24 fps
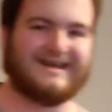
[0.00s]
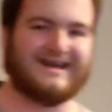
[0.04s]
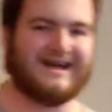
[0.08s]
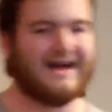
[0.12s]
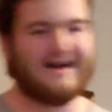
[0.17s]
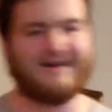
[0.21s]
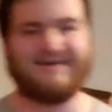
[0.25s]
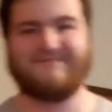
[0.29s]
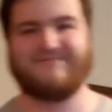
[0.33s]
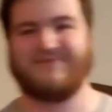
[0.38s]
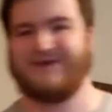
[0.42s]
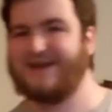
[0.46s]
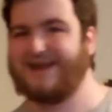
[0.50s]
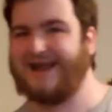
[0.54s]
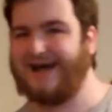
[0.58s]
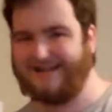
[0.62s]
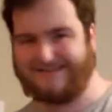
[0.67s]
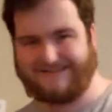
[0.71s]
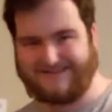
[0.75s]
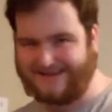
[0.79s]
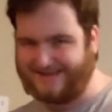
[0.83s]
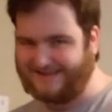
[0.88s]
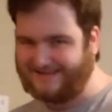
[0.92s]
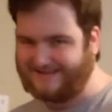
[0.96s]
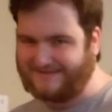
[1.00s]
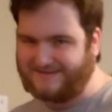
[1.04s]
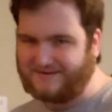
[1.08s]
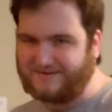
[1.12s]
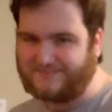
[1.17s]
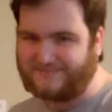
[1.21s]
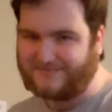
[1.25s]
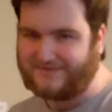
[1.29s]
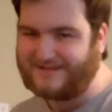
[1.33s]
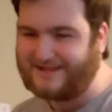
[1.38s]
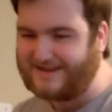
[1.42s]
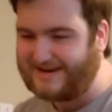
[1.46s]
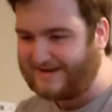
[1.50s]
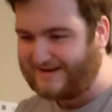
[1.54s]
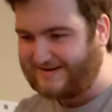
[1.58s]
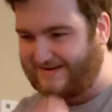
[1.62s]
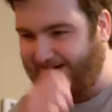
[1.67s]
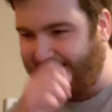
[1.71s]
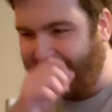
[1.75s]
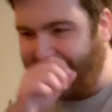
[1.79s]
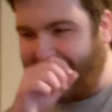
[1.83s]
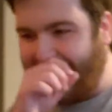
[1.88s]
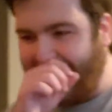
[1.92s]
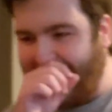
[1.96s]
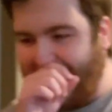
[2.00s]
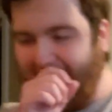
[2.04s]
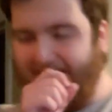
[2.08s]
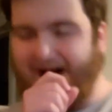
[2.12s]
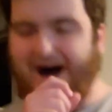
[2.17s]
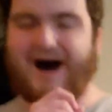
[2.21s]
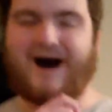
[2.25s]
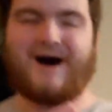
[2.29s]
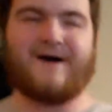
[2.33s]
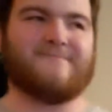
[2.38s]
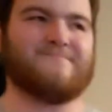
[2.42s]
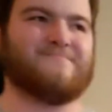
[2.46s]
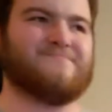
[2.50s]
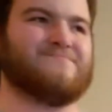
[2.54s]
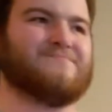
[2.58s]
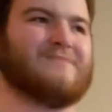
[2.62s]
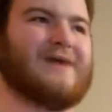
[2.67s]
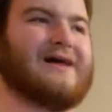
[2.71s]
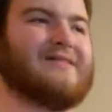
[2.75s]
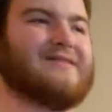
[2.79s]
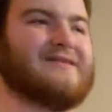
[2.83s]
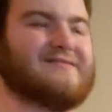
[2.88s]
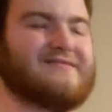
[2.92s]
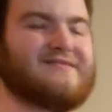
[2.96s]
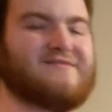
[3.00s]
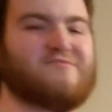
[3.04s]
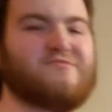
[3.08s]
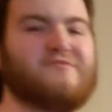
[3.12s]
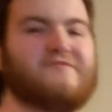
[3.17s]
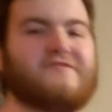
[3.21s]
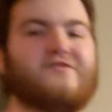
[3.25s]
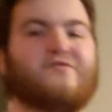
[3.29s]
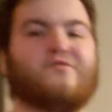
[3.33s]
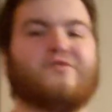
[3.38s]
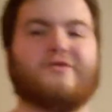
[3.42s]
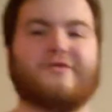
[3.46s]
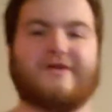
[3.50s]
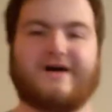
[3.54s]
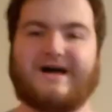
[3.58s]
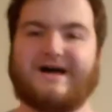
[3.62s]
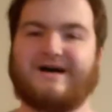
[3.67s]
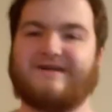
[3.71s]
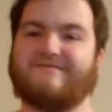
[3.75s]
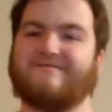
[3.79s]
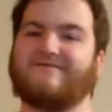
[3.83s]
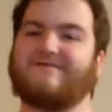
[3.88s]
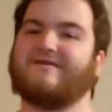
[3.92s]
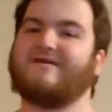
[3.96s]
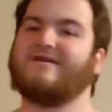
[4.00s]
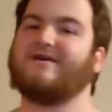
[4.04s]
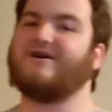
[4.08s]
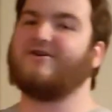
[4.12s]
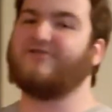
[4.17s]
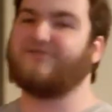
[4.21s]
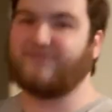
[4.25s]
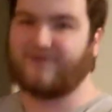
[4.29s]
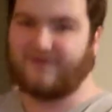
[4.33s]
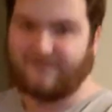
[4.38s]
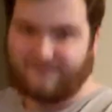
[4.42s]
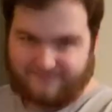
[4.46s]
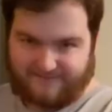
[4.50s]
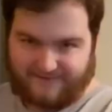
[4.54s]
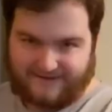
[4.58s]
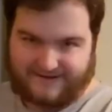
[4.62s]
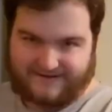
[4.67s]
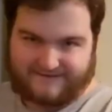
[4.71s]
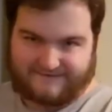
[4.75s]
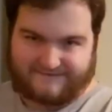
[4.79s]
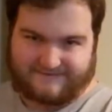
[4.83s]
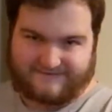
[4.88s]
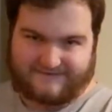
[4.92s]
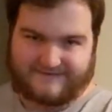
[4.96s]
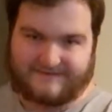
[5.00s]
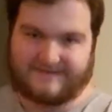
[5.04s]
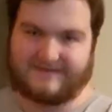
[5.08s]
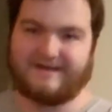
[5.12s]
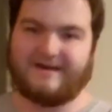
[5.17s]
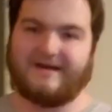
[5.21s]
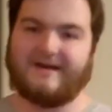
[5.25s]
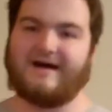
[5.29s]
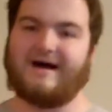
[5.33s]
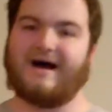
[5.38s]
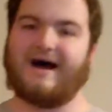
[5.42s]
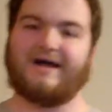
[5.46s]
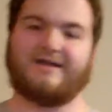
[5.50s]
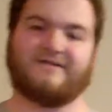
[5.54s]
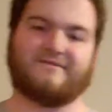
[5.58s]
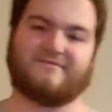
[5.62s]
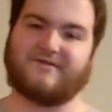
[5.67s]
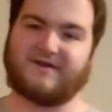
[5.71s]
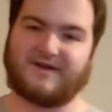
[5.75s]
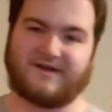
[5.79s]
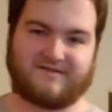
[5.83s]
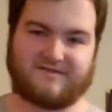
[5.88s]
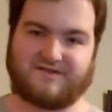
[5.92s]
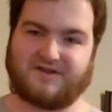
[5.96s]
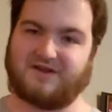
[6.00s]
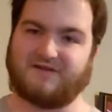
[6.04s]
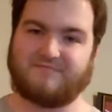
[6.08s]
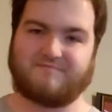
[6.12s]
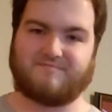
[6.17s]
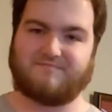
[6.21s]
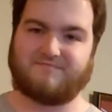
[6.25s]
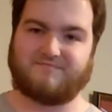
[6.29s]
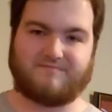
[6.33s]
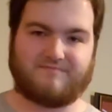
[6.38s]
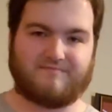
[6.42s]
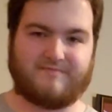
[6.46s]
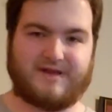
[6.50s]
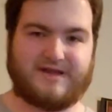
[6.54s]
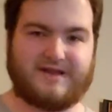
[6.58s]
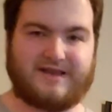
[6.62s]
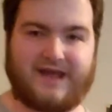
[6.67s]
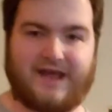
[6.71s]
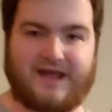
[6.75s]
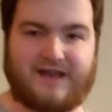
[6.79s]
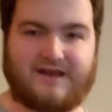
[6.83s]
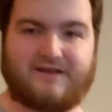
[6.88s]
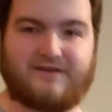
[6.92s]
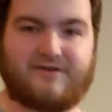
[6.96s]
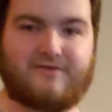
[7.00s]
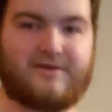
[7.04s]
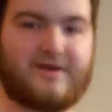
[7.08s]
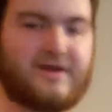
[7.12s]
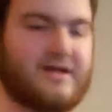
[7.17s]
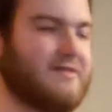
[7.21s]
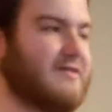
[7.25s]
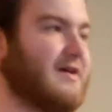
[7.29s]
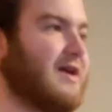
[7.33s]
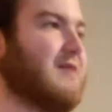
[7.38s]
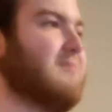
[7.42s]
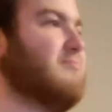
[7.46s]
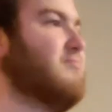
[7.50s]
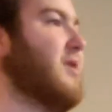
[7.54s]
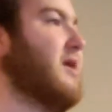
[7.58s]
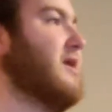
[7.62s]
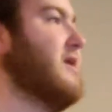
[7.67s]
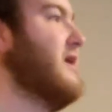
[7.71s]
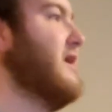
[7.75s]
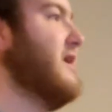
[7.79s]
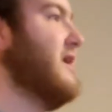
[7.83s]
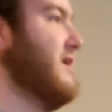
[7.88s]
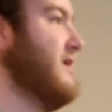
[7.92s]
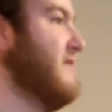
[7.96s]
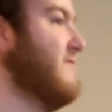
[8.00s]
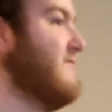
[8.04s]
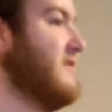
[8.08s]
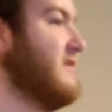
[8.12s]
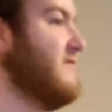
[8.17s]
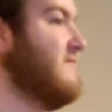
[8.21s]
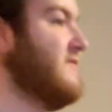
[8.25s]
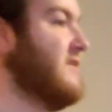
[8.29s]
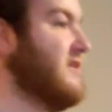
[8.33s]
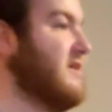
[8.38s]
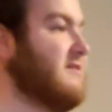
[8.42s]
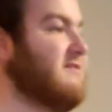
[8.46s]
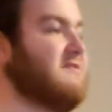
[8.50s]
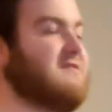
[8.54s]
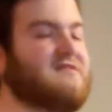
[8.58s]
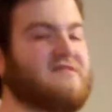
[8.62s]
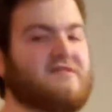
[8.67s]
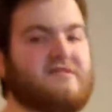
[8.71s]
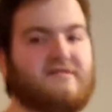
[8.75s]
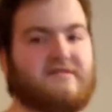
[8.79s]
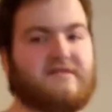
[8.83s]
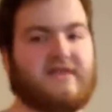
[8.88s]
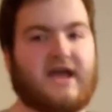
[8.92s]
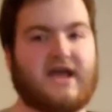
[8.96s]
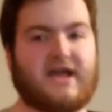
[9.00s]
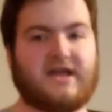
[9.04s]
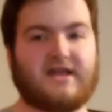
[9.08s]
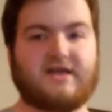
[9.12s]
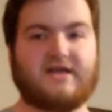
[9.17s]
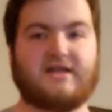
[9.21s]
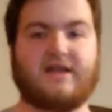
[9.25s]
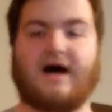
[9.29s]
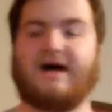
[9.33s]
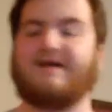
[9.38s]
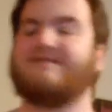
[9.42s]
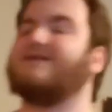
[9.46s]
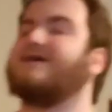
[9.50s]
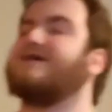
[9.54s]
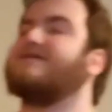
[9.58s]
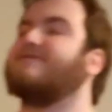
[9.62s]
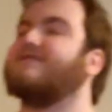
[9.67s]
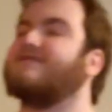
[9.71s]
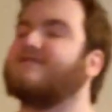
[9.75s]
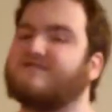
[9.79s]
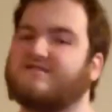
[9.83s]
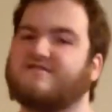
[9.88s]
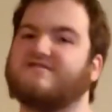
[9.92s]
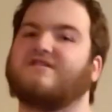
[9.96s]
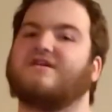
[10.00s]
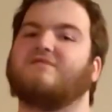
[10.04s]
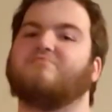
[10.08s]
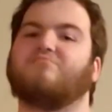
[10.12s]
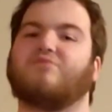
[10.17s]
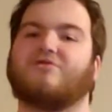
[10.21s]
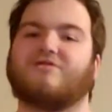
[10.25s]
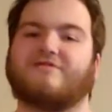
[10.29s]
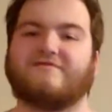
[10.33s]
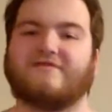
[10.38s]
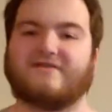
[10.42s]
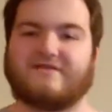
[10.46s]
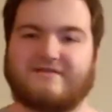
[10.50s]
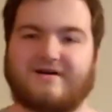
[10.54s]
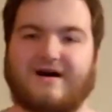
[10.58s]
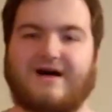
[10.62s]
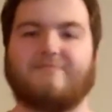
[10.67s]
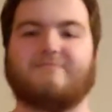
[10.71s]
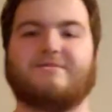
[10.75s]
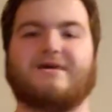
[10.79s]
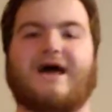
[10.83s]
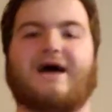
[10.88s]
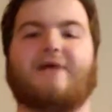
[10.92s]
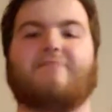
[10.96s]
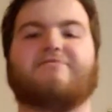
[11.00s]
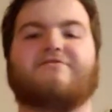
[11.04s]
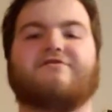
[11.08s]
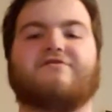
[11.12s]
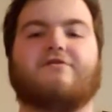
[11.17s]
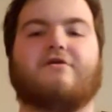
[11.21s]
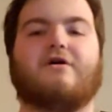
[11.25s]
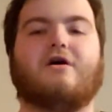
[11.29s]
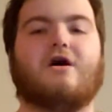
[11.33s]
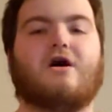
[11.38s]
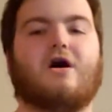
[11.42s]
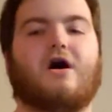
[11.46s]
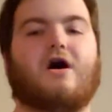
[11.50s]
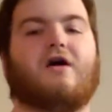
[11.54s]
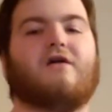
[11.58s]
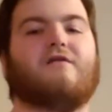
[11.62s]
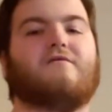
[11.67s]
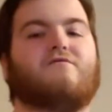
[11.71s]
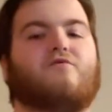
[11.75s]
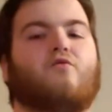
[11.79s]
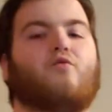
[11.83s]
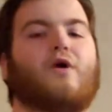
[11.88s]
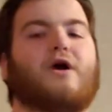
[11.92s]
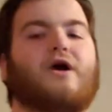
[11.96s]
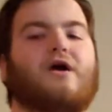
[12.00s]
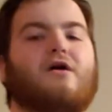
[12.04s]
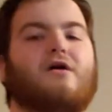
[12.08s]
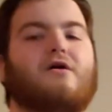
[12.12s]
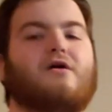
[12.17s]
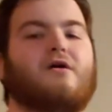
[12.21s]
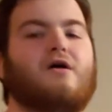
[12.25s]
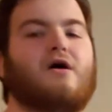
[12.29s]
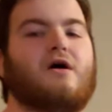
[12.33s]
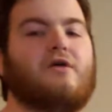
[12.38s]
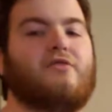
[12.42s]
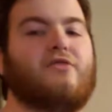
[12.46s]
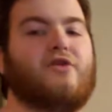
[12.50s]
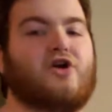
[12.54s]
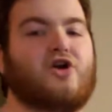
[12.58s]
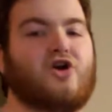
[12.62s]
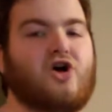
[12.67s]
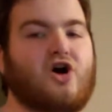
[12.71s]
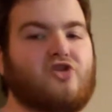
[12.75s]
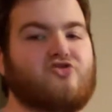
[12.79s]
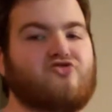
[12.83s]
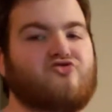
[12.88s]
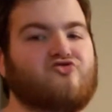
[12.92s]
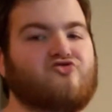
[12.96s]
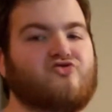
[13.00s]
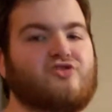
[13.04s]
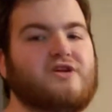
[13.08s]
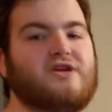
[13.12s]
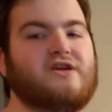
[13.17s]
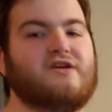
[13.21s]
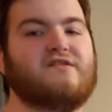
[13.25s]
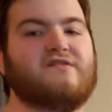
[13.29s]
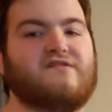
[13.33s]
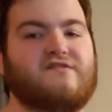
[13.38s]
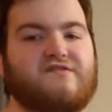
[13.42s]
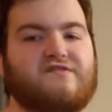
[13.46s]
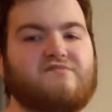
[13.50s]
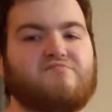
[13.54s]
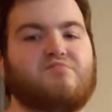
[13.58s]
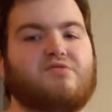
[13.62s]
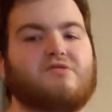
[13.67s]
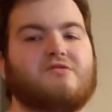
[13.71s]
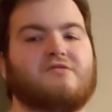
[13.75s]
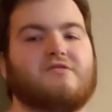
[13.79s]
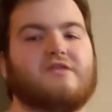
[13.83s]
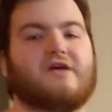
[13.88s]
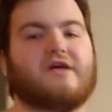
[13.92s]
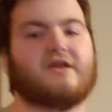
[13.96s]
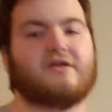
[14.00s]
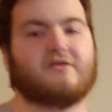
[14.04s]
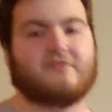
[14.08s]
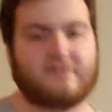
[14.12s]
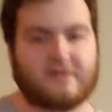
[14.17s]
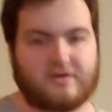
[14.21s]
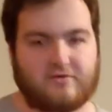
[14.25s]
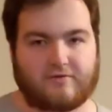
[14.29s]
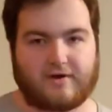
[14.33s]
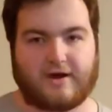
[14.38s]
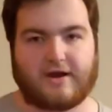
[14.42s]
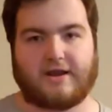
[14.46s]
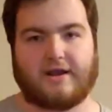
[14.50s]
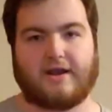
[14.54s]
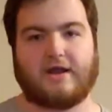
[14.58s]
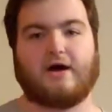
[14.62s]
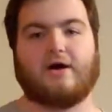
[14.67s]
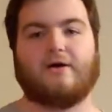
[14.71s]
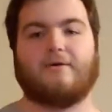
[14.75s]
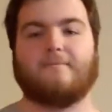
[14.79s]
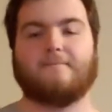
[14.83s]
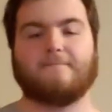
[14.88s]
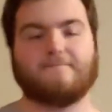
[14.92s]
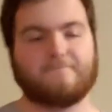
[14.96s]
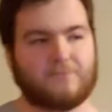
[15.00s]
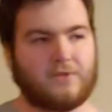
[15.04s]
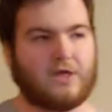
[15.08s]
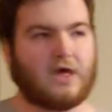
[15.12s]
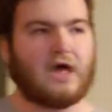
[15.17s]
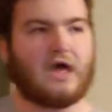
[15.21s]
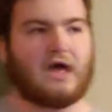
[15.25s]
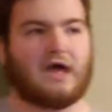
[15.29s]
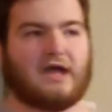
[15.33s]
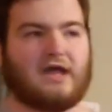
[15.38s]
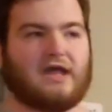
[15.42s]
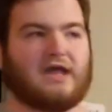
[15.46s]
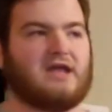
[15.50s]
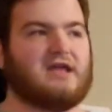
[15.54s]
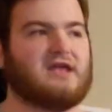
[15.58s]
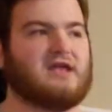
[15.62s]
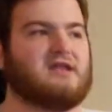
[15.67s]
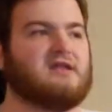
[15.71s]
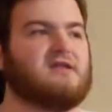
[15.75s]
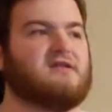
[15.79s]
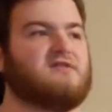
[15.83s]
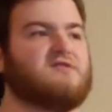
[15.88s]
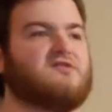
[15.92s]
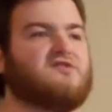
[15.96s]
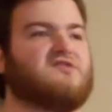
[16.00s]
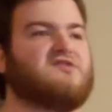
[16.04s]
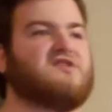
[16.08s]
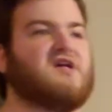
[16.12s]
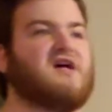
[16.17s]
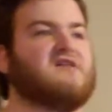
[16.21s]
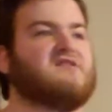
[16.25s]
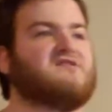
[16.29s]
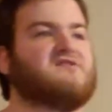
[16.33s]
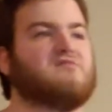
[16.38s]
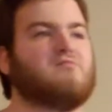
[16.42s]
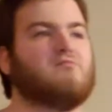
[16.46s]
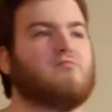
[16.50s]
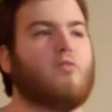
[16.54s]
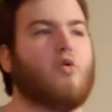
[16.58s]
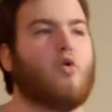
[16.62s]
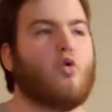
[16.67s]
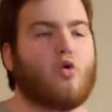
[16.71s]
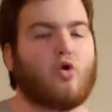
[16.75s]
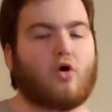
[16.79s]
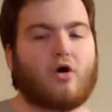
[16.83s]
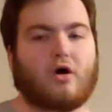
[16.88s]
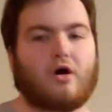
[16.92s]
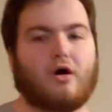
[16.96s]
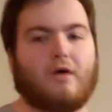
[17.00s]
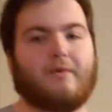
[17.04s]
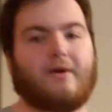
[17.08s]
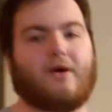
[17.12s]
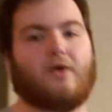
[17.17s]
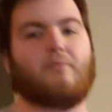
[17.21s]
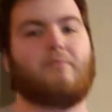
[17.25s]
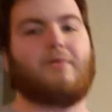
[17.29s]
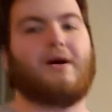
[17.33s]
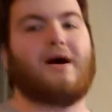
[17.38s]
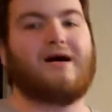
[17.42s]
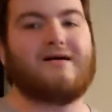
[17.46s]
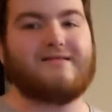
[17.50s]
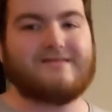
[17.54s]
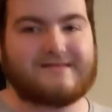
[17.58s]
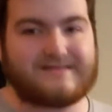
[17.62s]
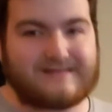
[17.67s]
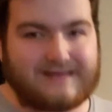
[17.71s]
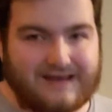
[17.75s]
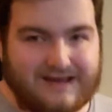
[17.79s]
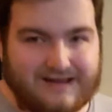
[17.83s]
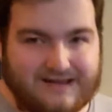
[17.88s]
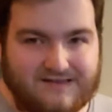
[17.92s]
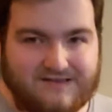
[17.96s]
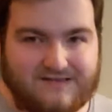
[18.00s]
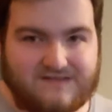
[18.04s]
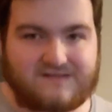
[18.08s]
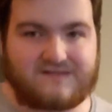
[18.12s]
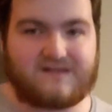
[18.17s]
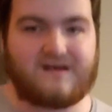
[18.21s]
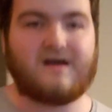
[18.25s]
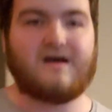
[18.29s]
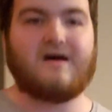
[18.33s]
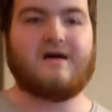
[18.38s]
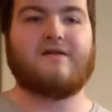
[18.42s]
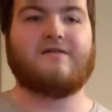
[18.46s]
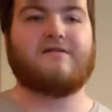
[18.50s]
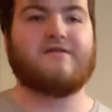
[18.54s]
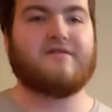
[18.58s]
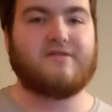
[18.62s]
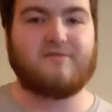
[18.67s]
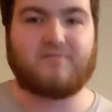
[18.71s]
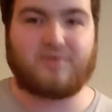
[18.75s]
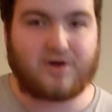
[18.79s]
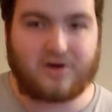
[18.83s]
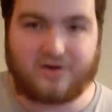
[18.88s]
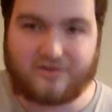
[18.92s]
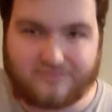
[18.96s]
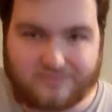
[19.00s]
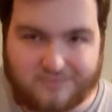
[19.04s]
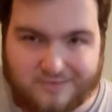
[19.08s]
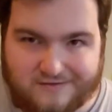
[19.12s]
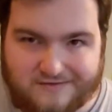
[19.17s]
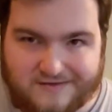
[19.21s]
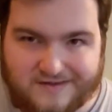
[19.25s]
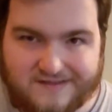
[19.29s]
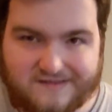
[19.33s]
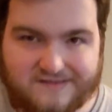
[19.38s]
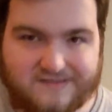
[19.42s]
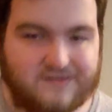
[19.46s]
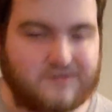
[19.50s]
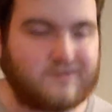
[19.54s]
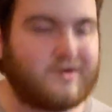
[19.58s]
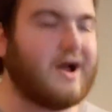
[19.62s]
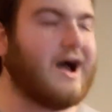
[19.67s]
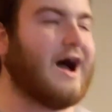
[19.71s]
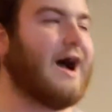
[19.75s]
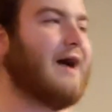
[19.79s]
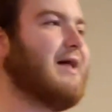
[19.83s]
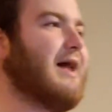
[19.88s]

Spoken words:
But not to get too political, I think this movie will have a shelf life. I don't think it's going to be dated or anything. But even if it is dated, I think this is a perfect time capsule of where the country is politically right now. It says more about politics than the Purge movies do.